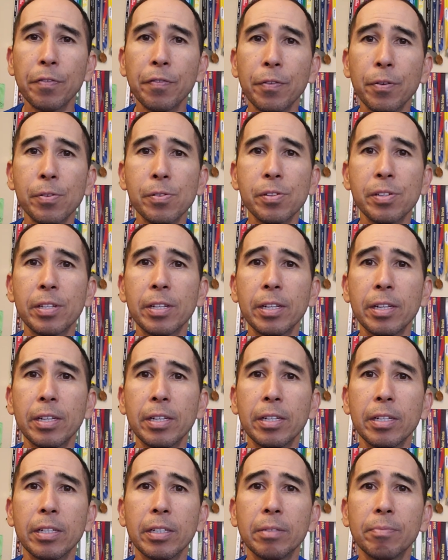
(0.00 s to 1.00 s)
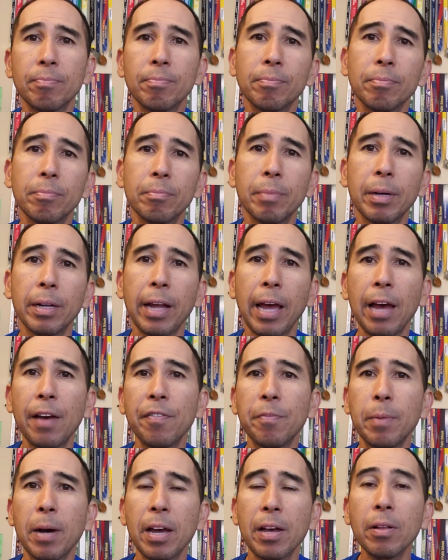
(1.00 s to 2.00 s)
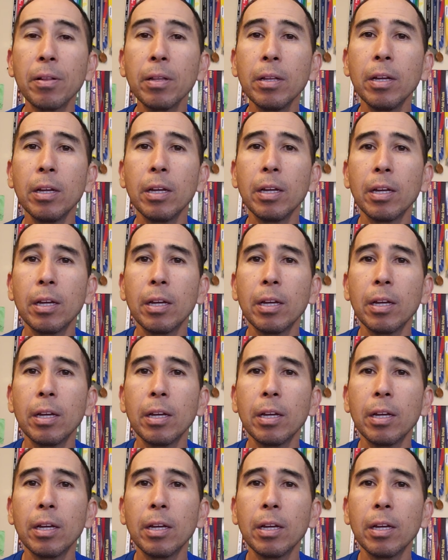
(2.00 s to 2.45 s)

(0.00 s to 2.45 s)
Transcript: first uh, about half mile.